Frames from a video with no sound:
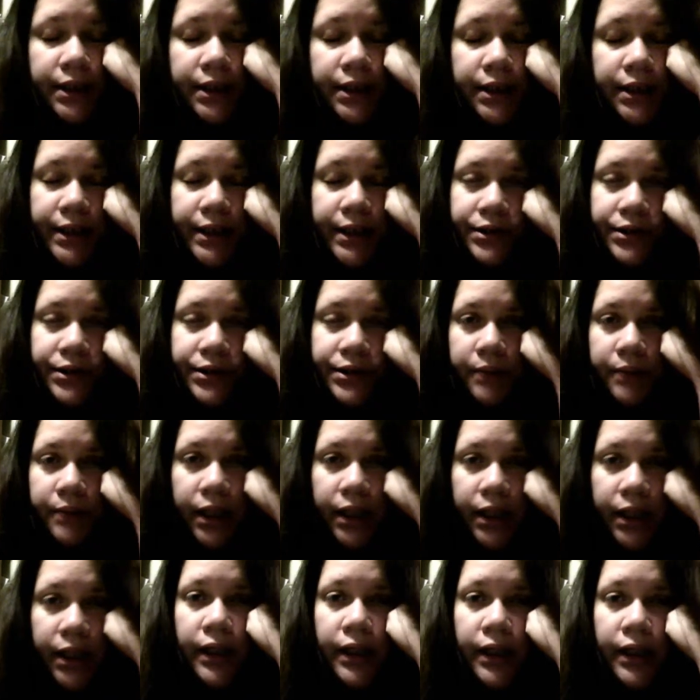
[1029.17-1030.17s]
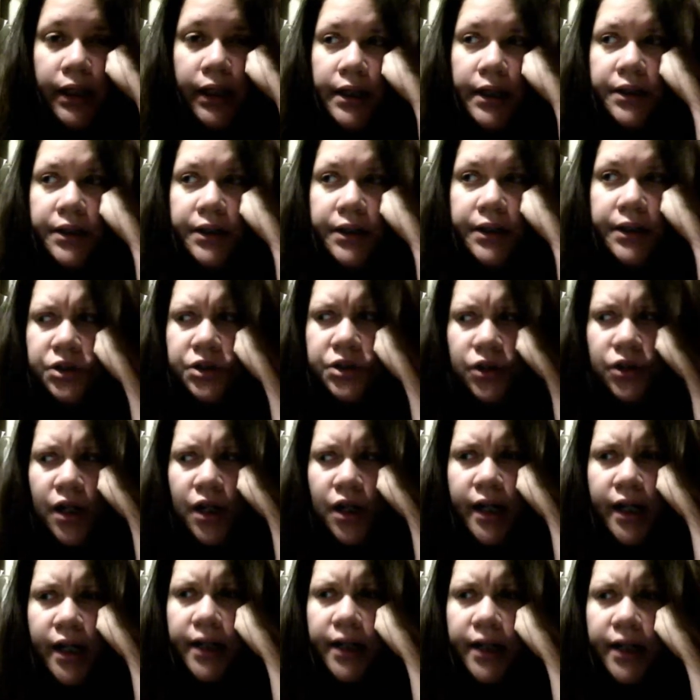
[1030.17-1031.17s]
it takes for me to
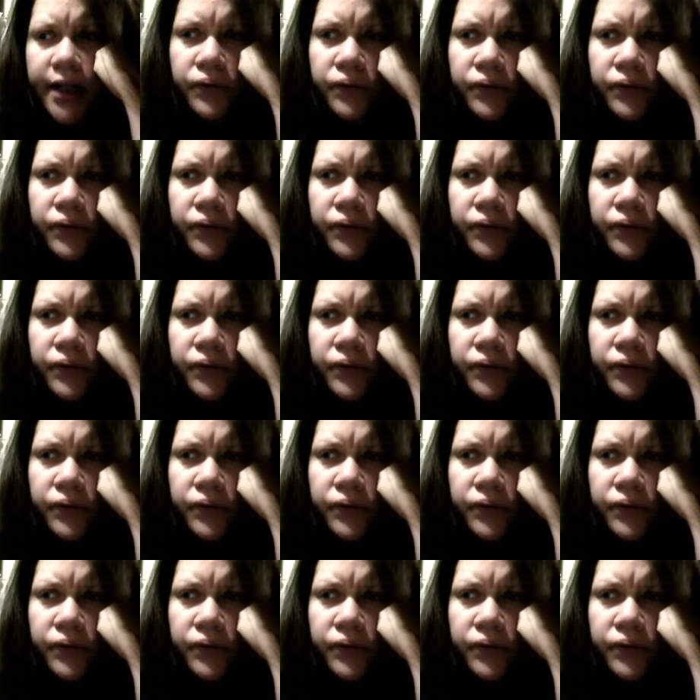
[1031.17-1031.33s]
try and